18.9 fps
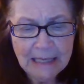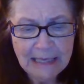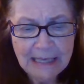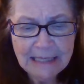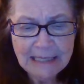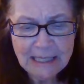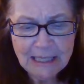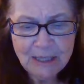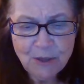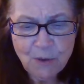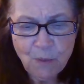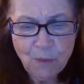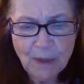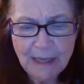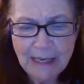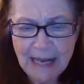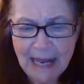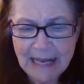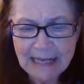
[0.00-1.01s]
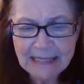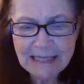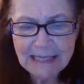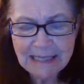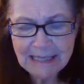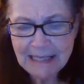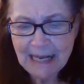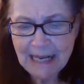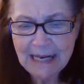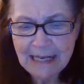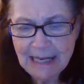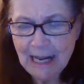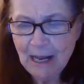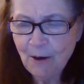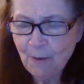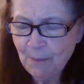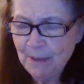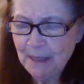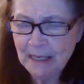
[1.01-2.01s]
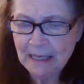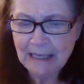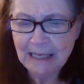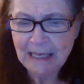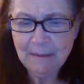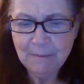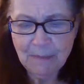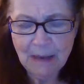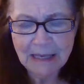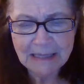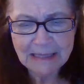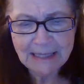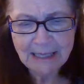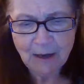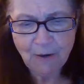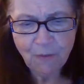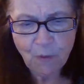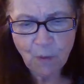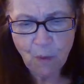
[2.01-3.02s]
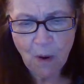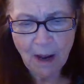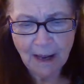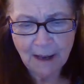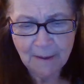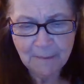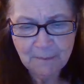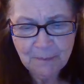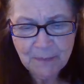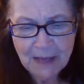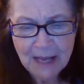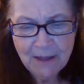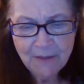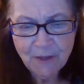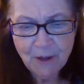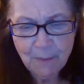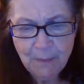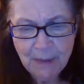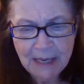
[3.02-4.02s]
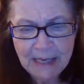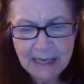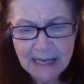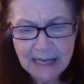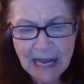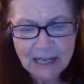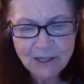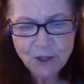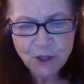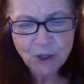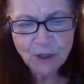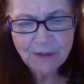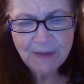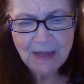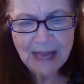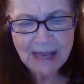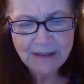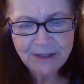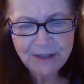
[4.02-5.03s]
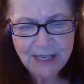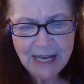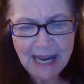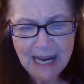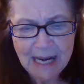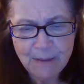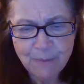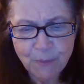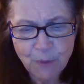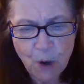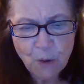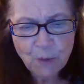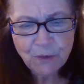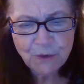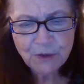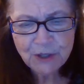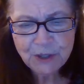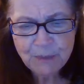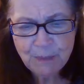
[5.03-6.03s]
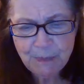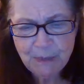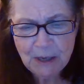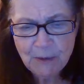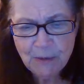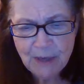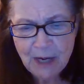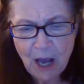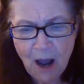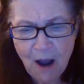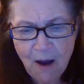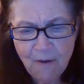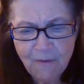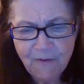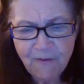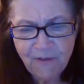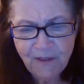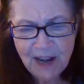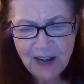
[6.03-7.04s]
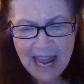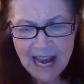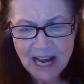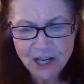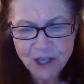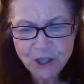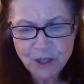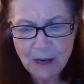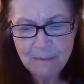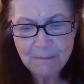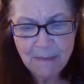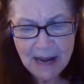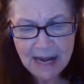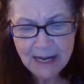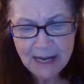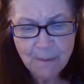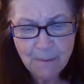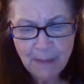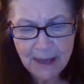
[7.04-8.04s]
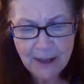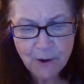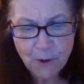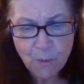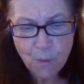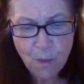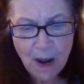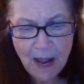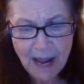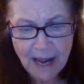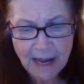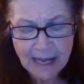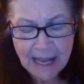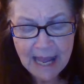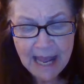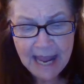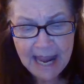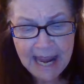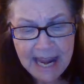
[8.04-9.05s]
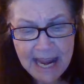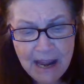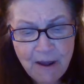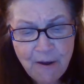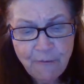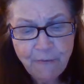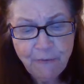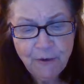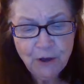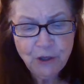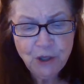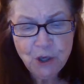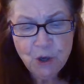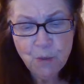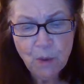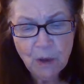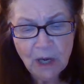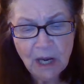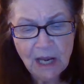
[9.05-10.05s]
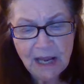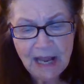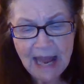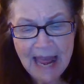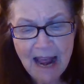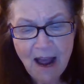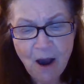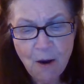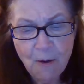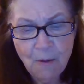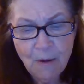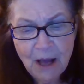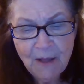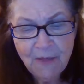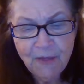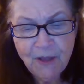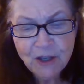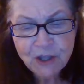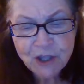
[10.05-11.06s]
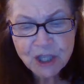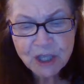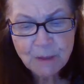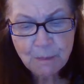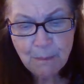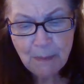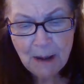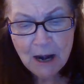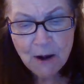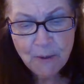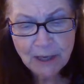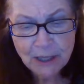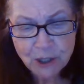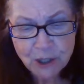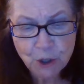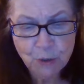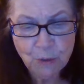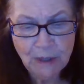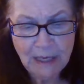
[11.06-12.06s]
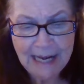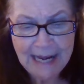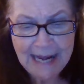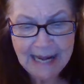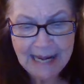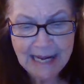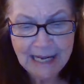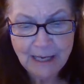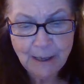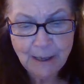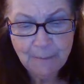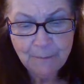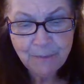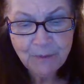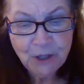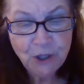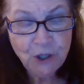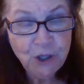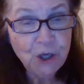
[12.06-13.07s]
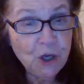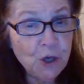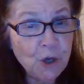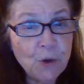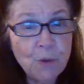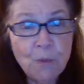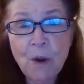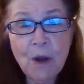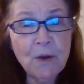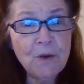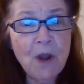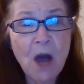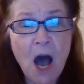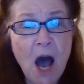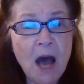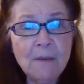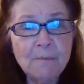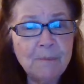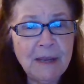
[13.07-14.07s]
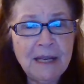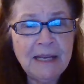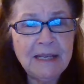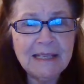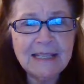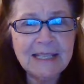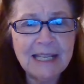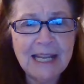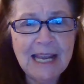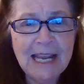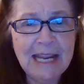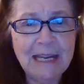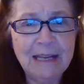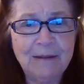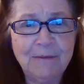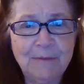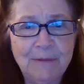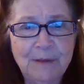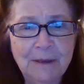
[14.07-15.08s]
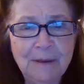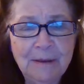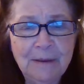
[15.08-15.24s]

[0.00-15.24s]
listen to what he has to say and help me to keep myself quiet. The beating I took that day broke the spirit of flesh and made a better way. If you will allow the spirit to lead, you will not be deceived.